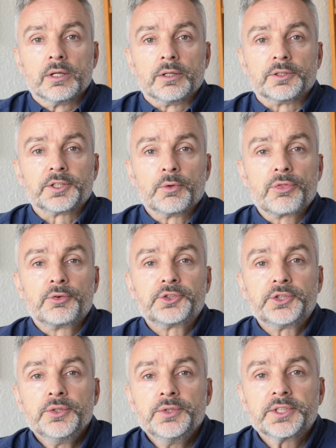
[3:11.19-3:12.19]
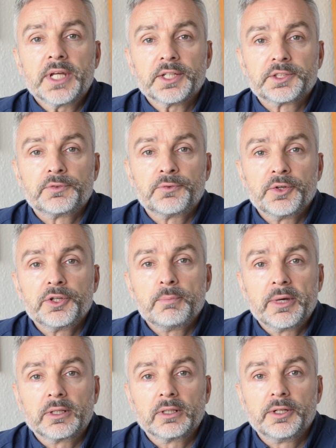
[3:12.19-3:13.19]
So there are two sets of
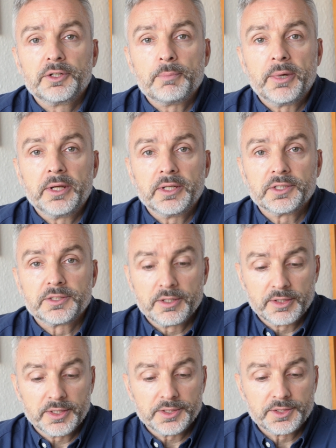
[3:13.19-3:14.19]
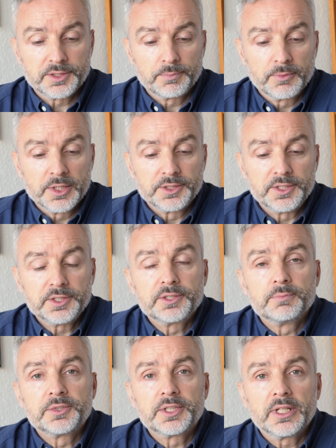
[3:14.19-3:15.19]
fundamental underpinnings to this:
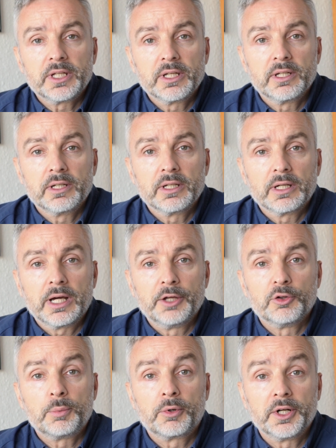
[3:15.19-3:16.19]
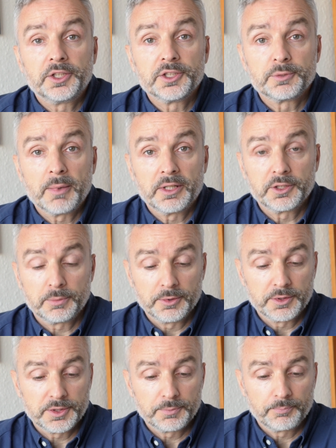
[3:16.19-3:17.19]
systems thinking and operations management.
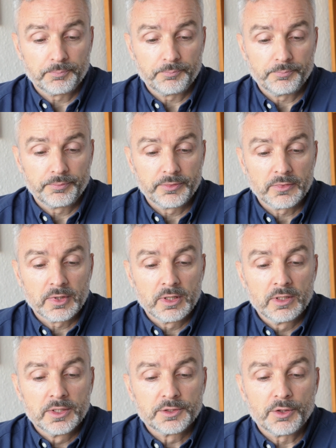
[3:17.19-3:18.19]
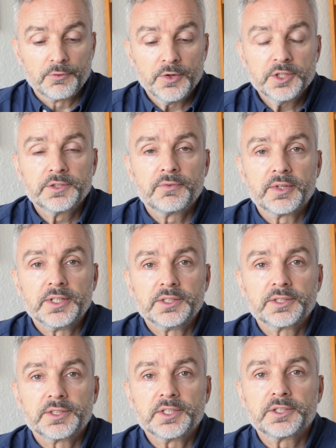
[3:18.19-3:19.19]
So the first of these,
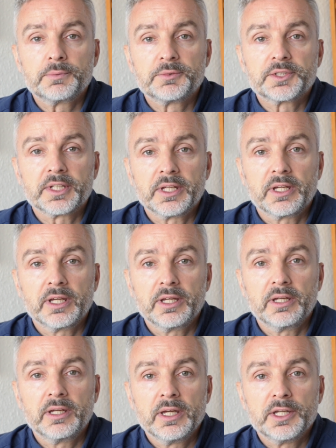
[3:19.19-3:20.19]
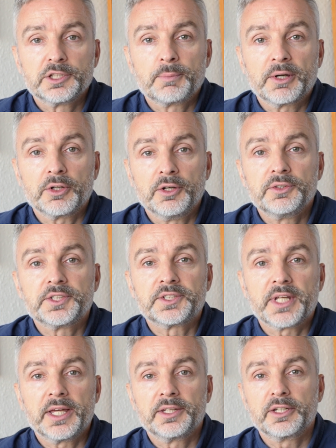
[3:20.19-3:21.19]
systems thinking, is about
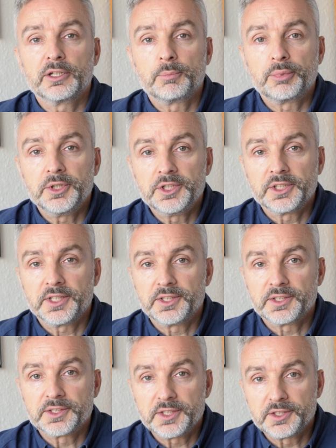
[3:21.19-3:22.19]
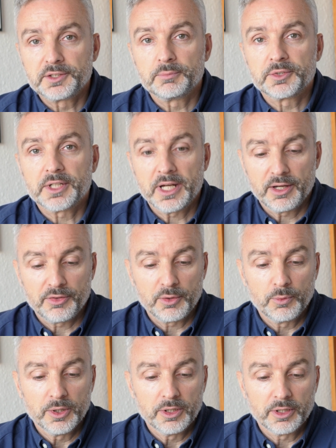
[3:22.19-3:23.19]
understanding and appreciating systems and how they
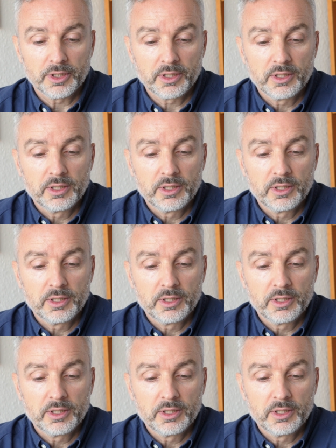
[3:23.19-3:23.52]
work.